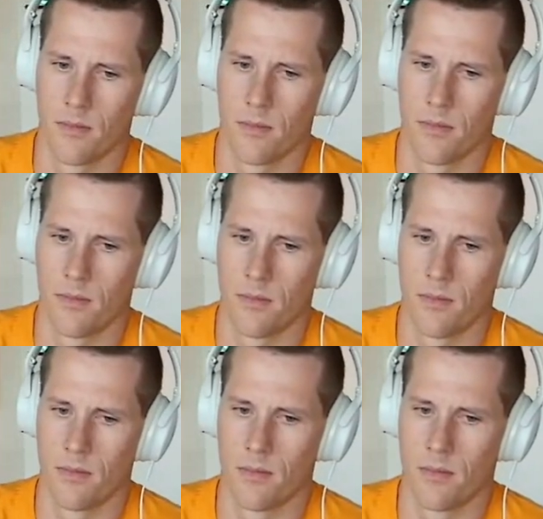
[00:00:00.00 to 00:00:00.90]

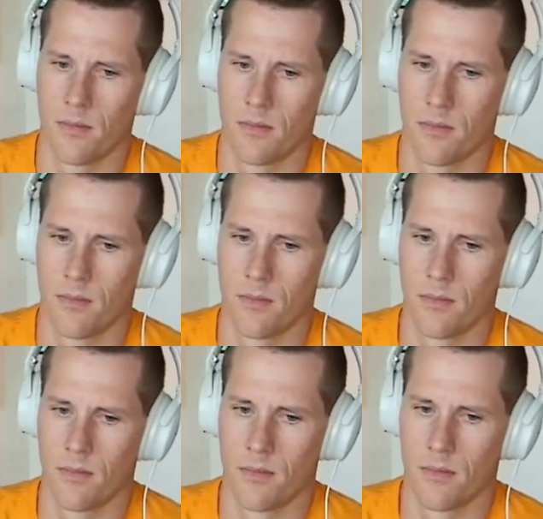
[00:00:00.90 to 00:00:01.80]

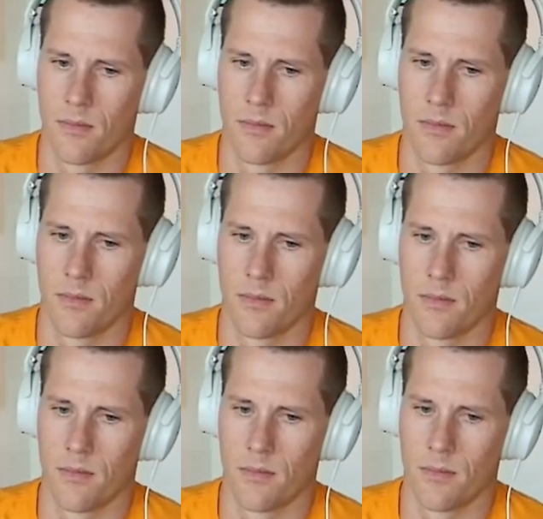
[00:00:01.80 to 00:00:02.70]

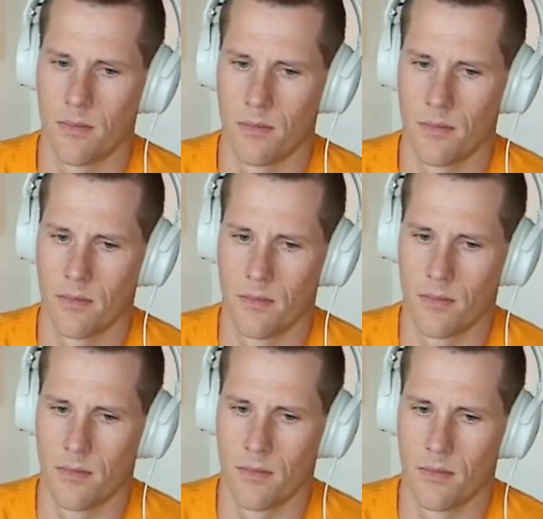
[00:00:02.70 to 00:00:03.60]

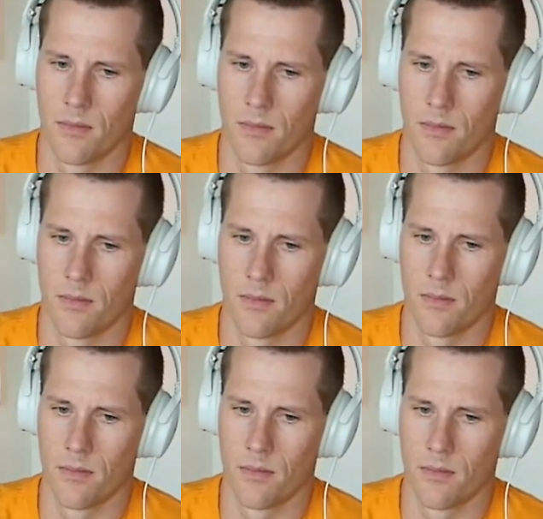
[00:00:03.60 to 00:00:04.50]

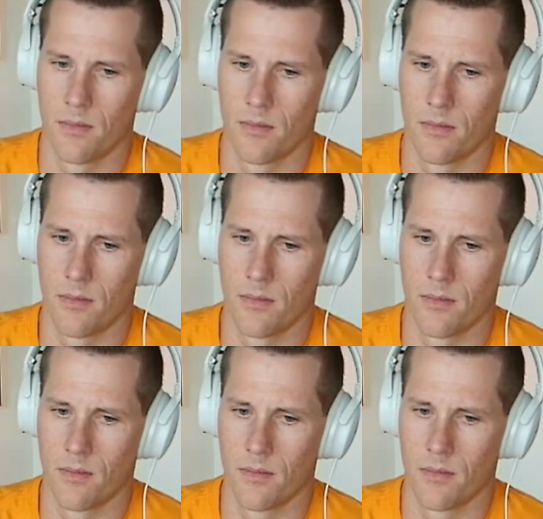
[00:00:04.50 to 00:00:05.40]

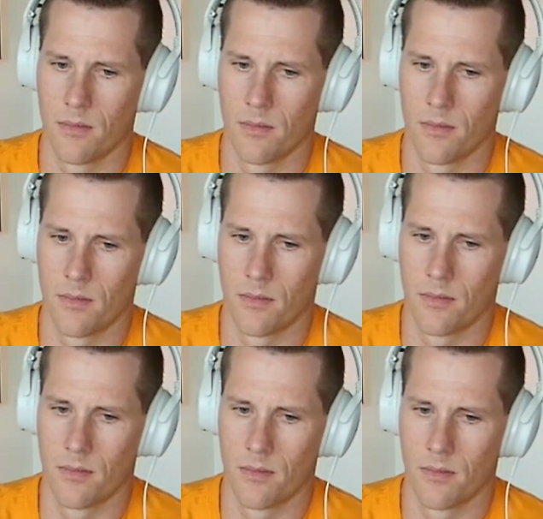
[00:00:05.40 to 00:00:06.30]

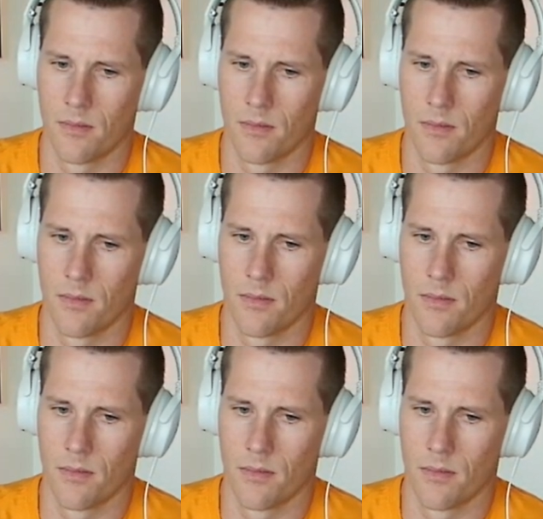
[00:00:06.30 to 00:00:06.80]
No words are spoken by the person on screen.